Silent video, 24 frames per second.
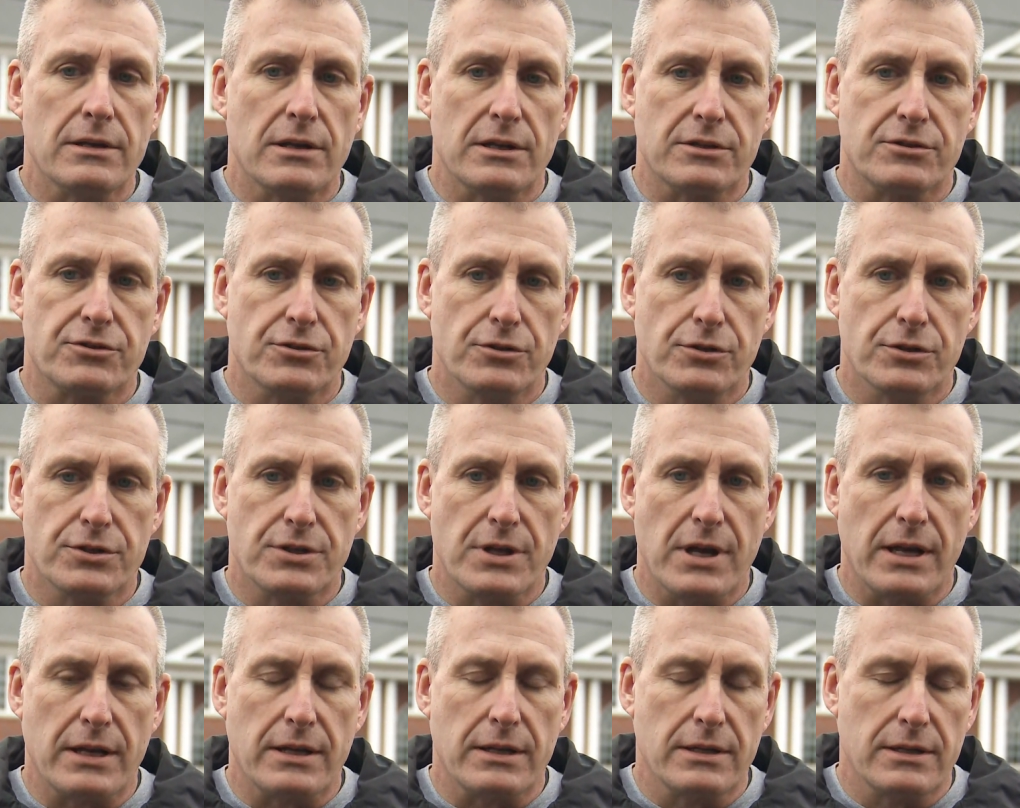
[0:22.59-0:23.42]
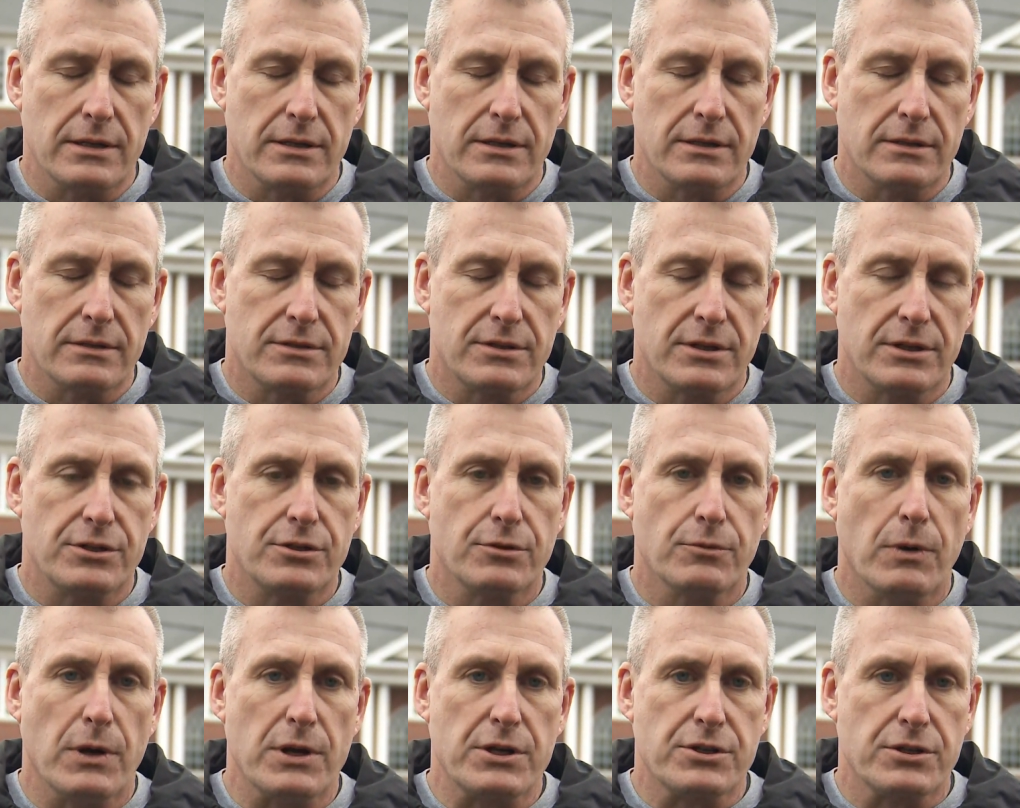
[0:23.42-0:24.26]
As soon as that
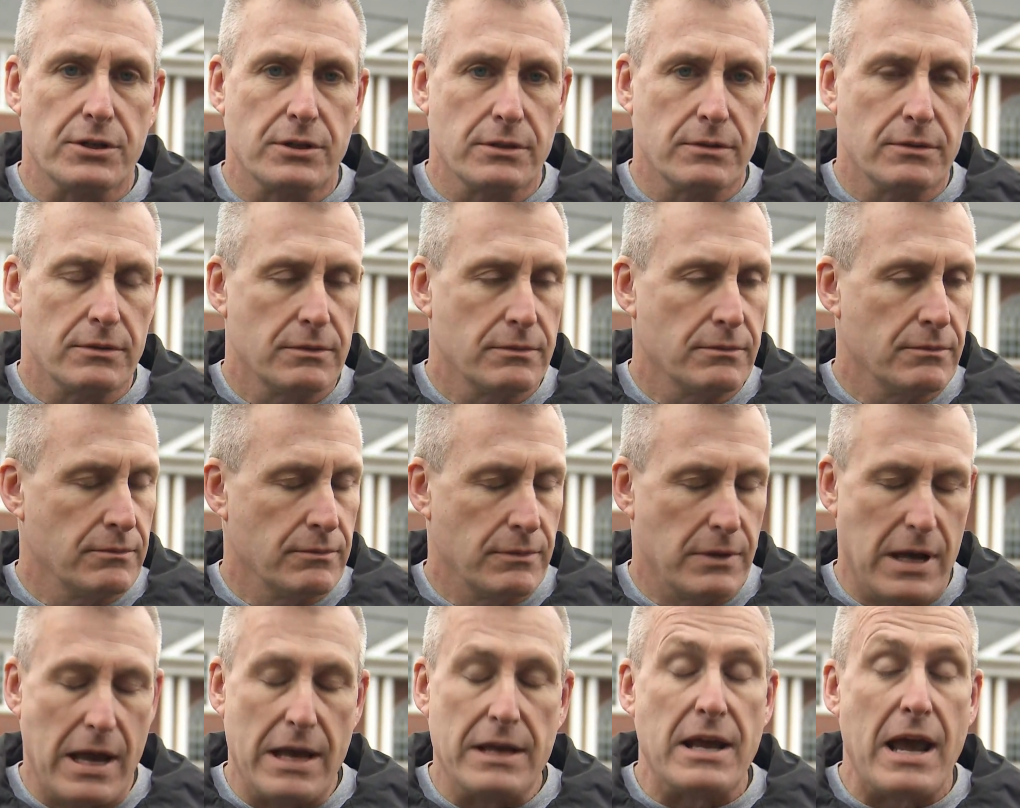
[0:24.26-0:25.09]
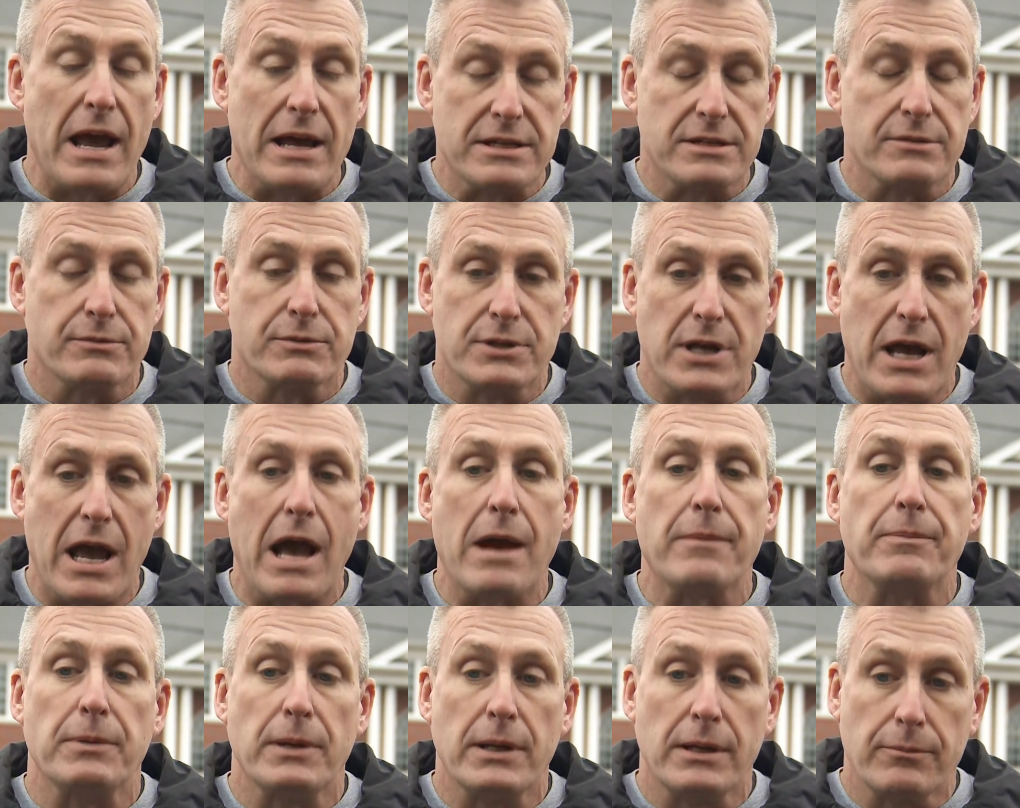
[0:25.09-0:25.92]
situation, as it was
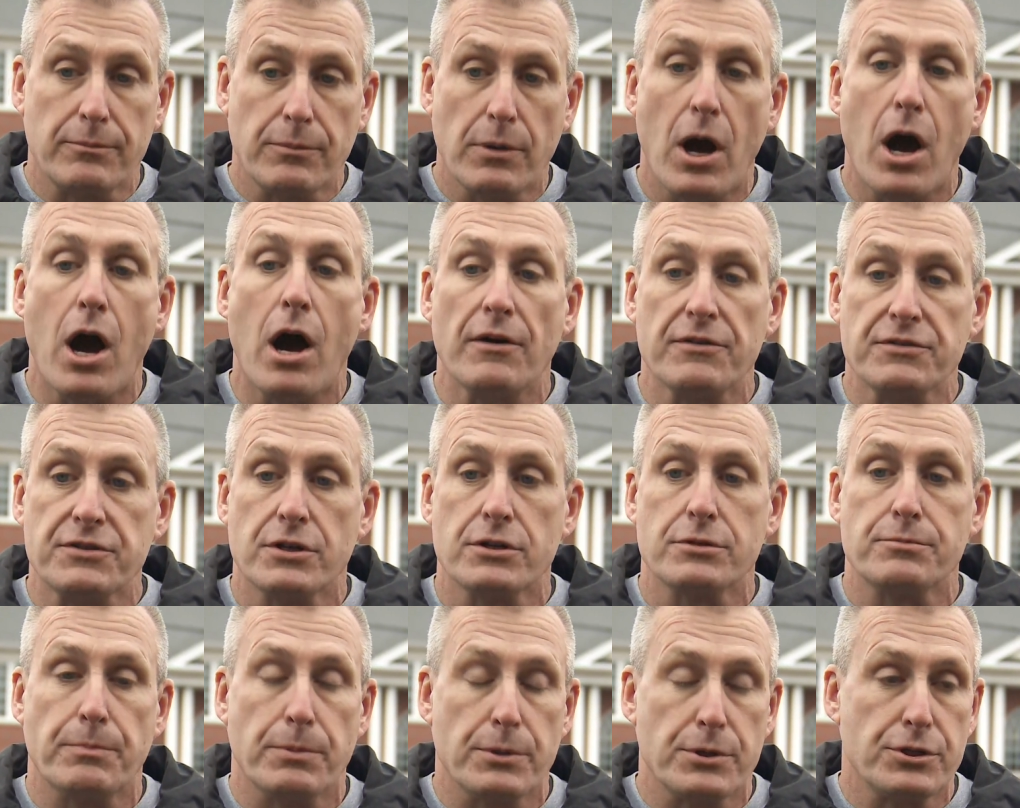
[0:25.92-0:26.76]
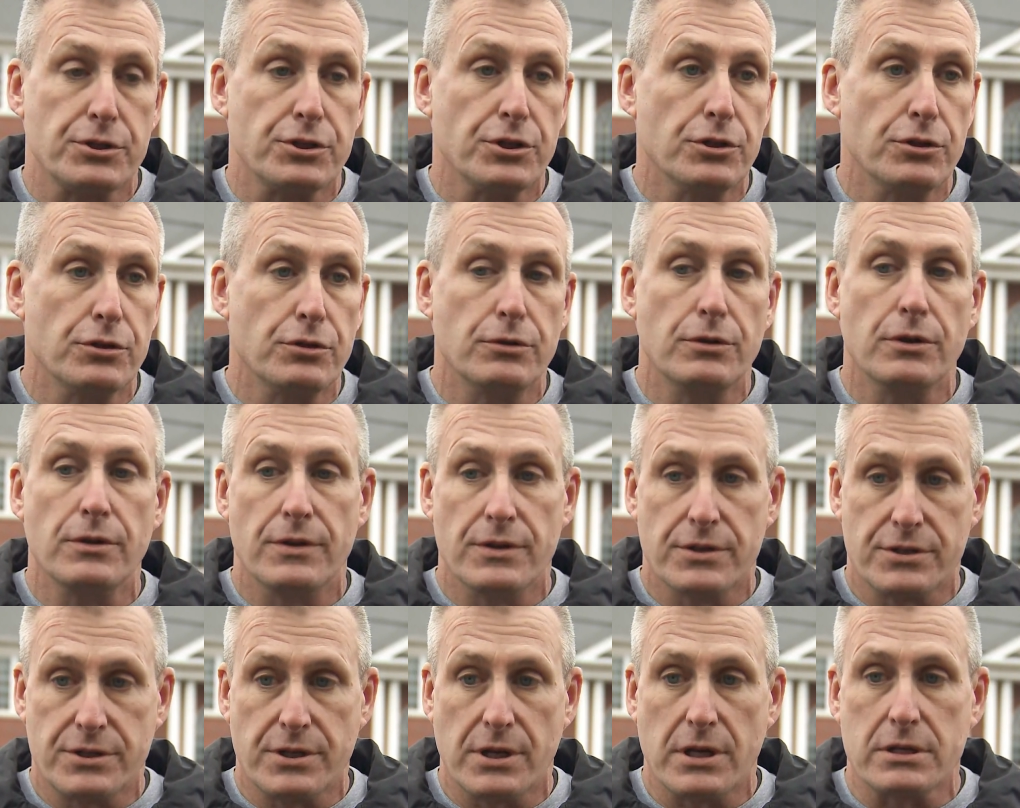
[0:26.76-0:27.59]
happening, officers pursued
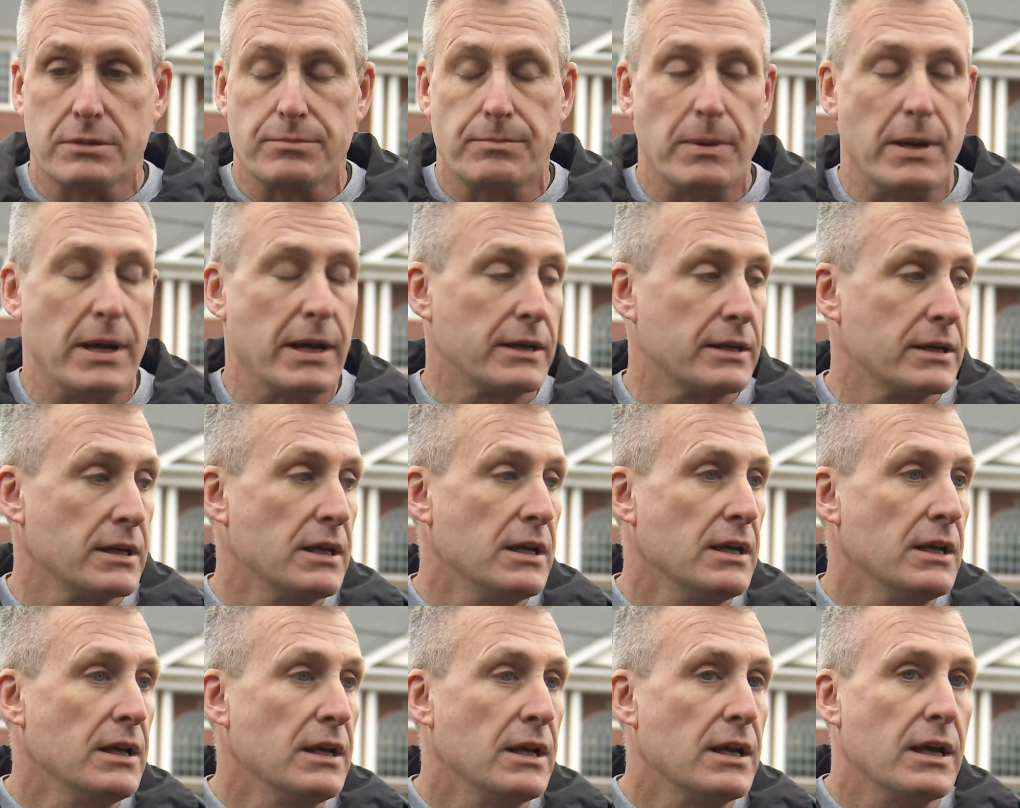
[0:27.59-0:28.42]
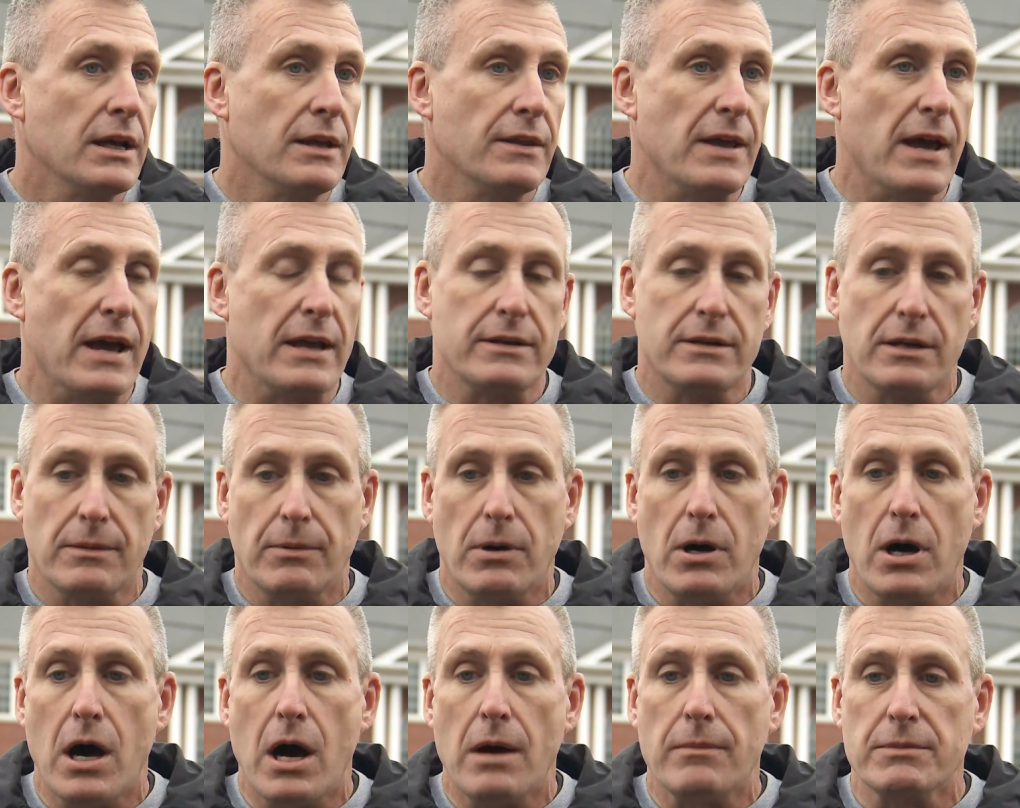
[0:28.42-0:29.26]
the suspect in that
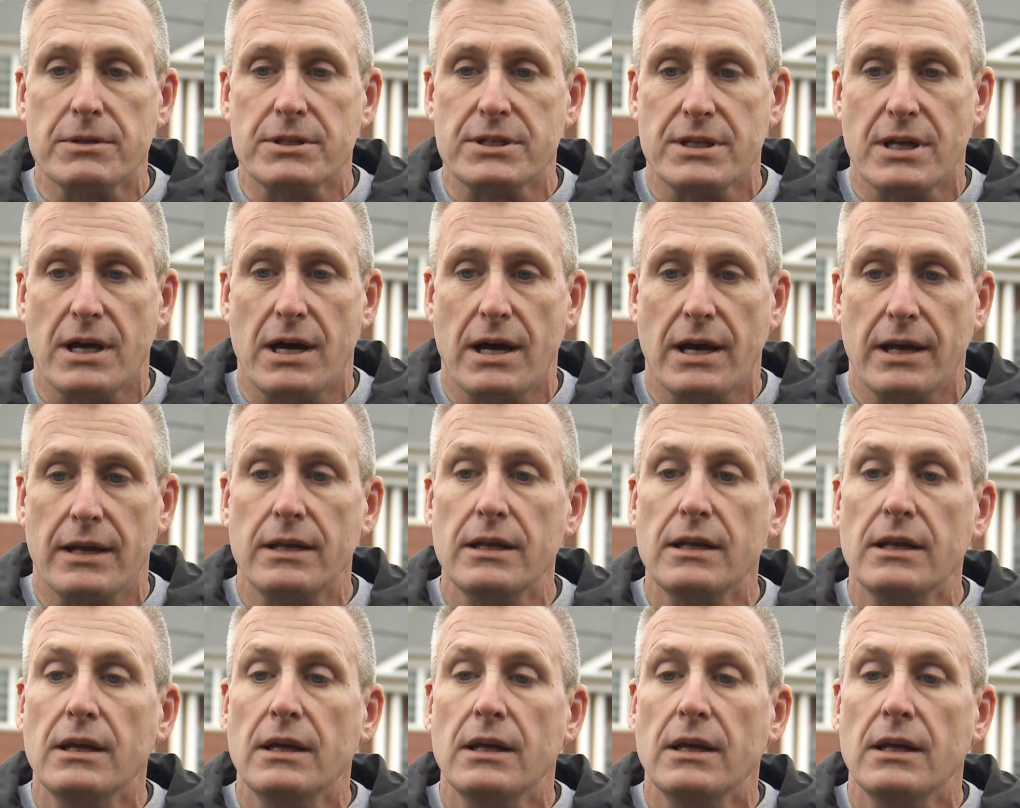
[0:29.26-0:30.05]
double homicide.